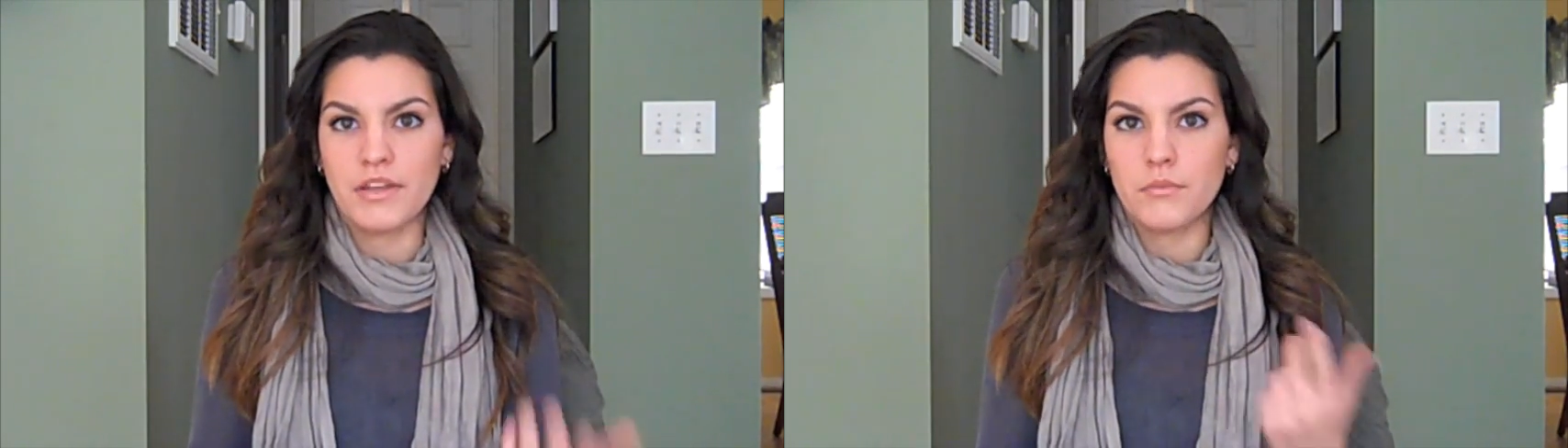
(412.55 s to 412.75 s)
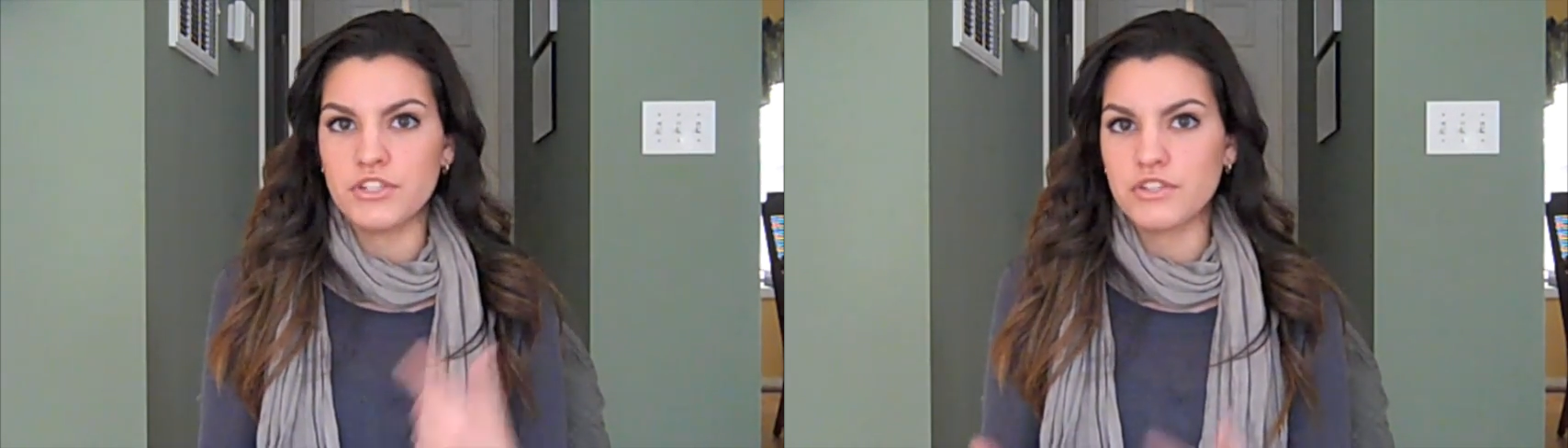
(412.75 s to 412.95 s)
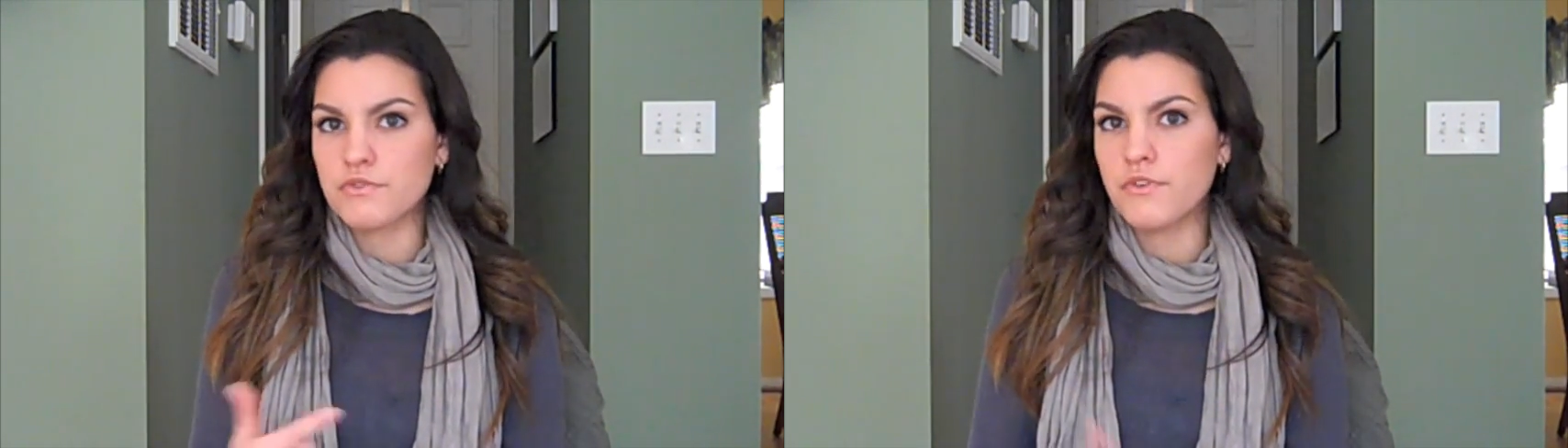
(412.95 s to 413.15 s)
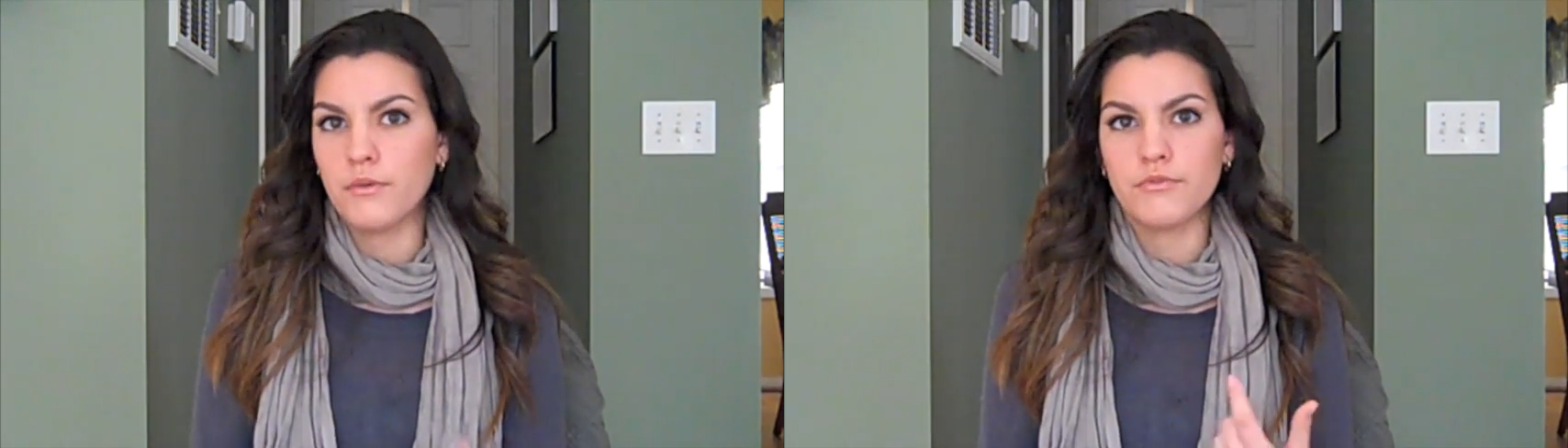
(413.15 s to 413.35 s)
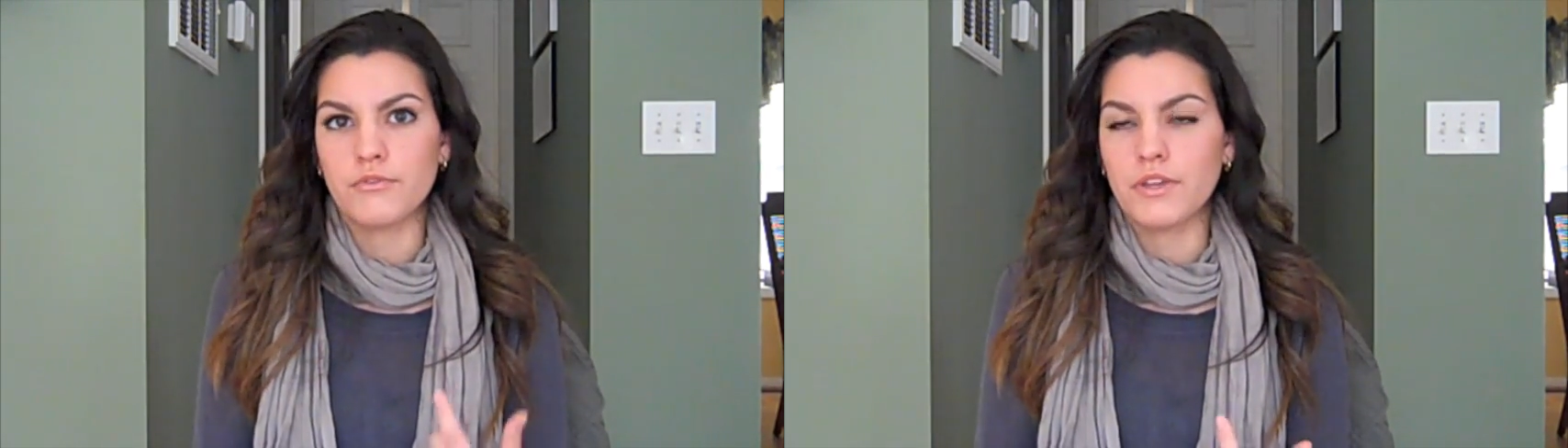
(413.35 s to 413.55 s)
Like, we just
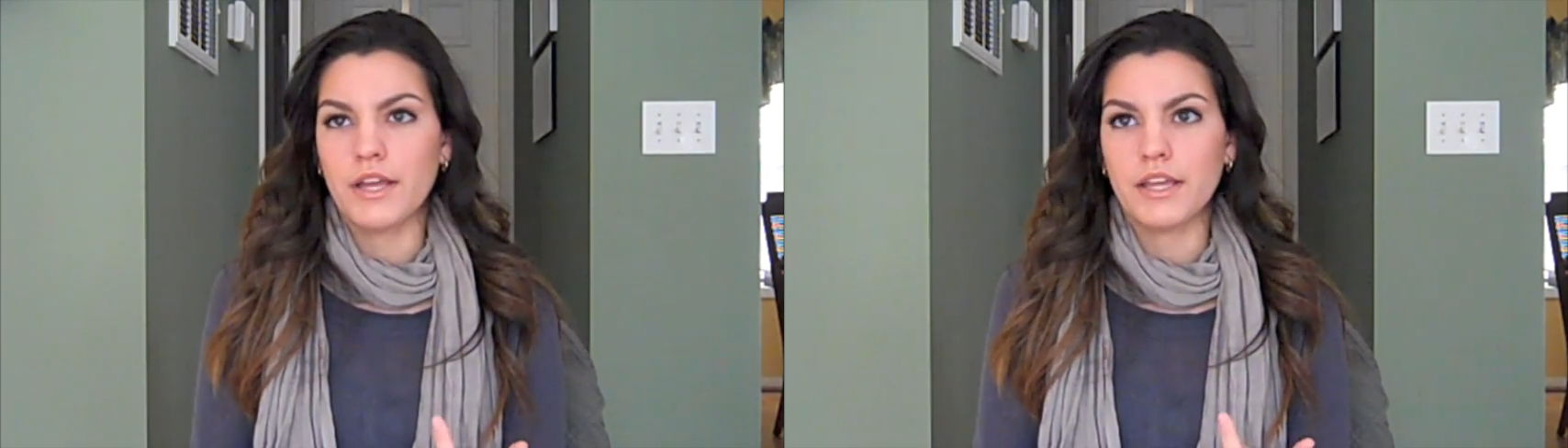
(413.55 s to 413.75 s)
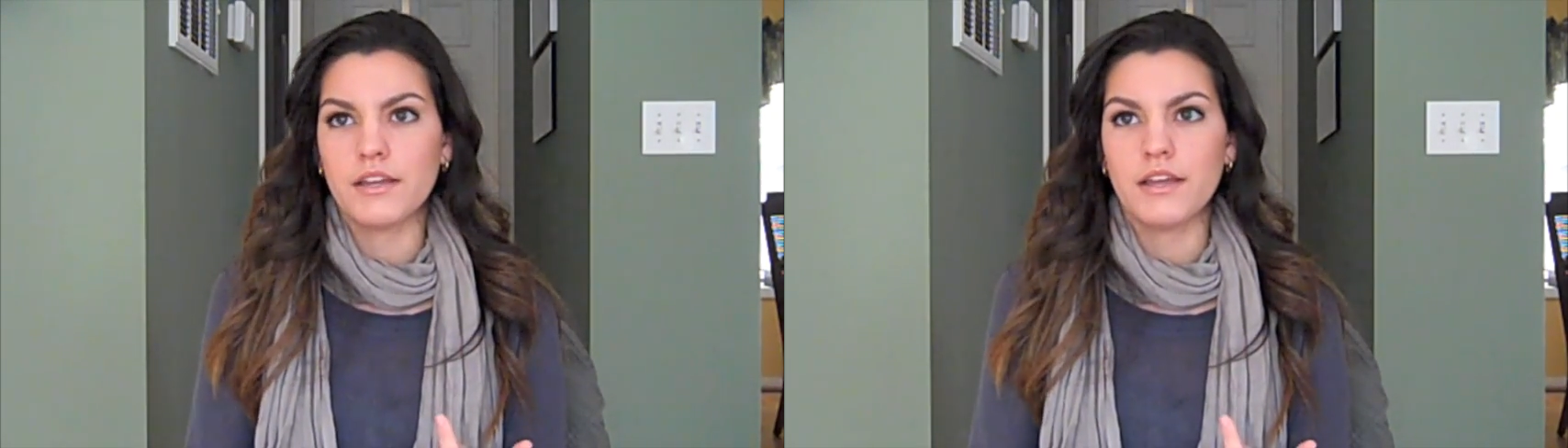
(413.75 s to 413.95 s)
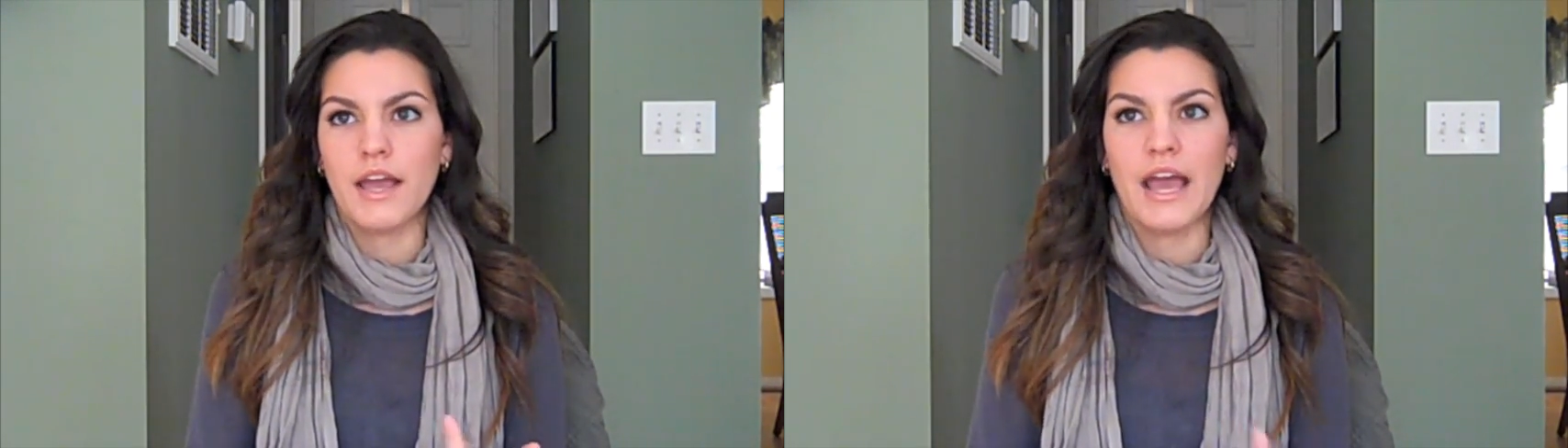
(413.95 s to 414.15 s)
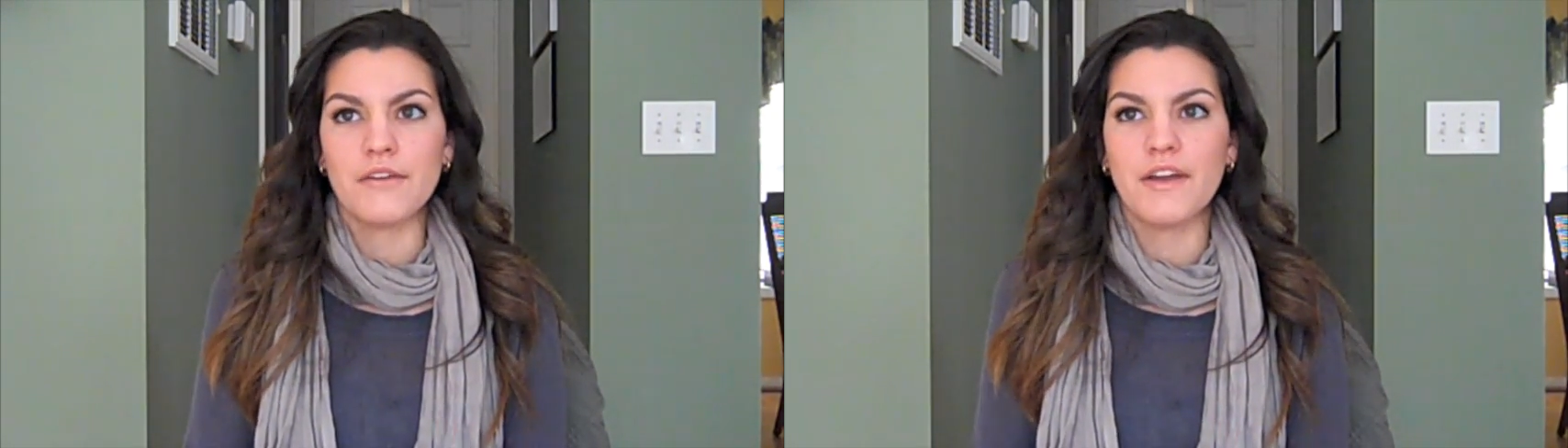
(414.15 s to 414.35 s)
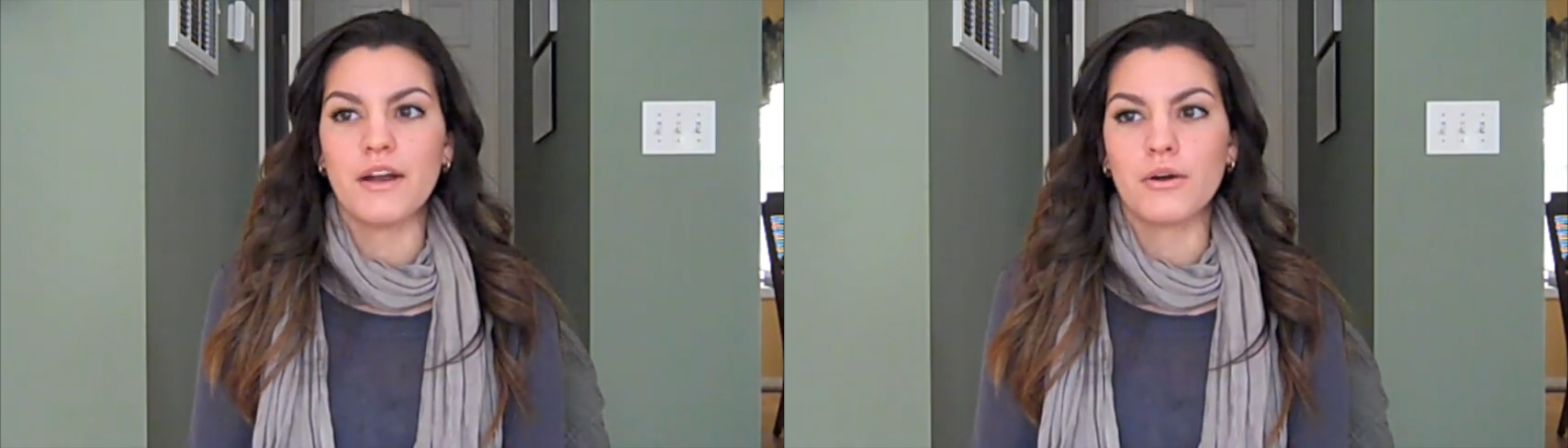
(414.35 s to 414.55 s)
filmed for like a
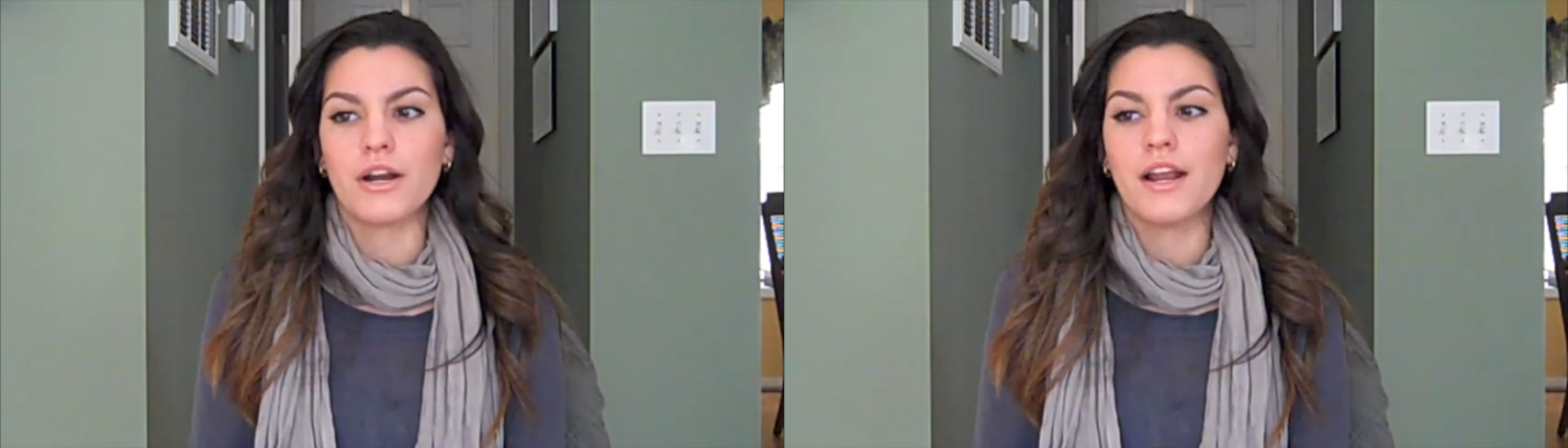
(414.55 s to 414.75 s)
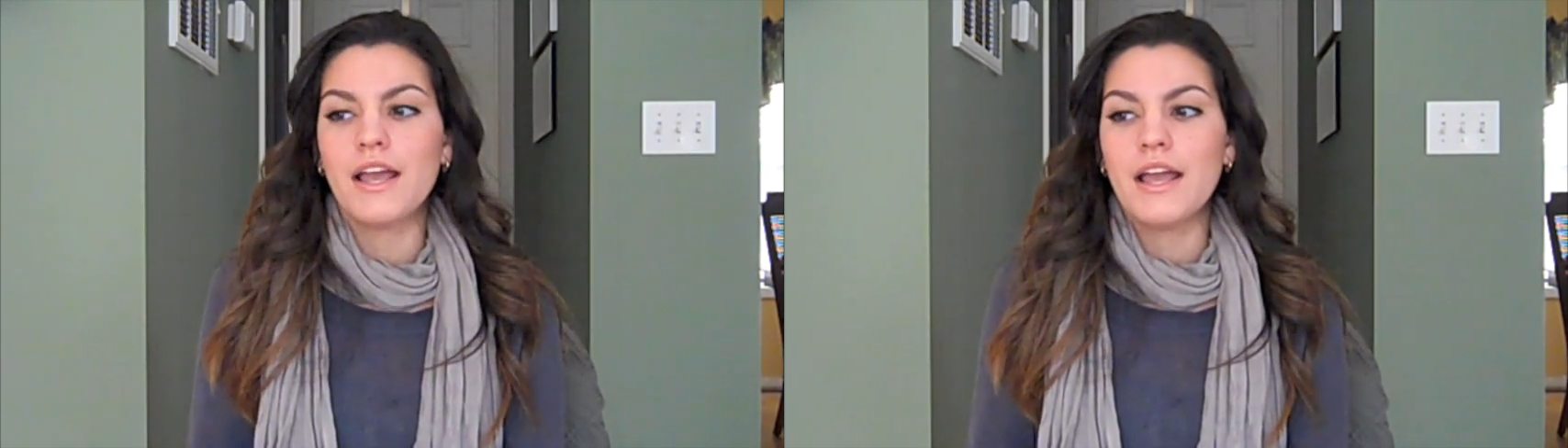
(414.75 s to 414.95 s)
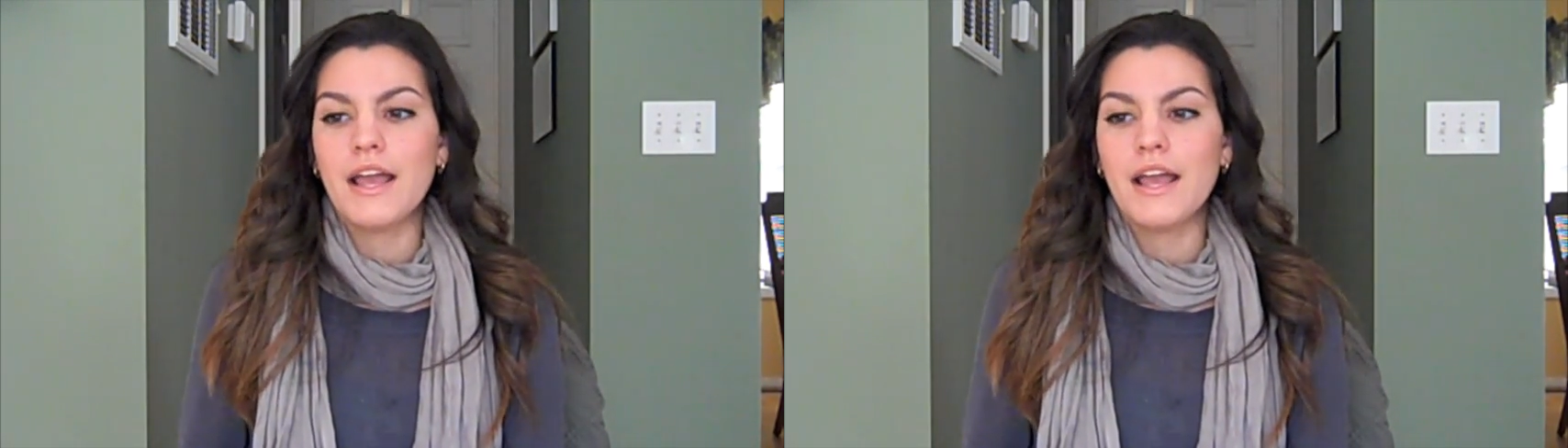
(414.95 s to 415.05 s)
half hour.